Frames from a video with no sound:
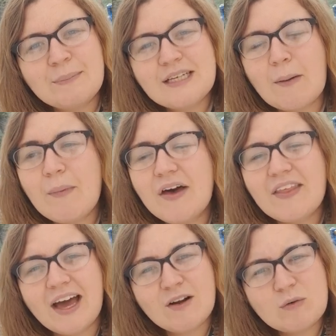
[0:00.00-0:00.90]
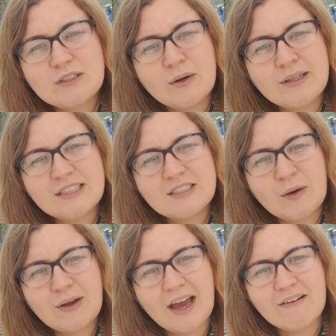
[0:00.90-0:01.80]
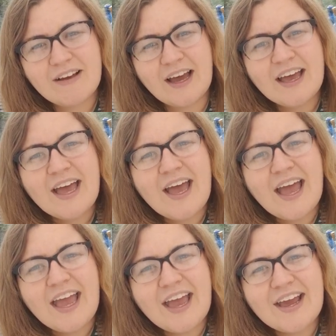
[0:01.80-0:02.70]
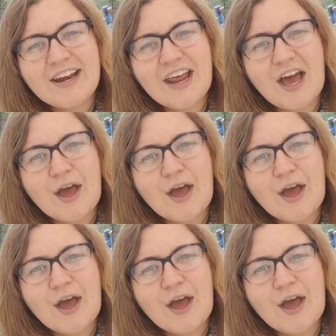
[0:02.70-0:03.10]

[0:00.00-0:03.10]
Tamworth and also in the Stoke area in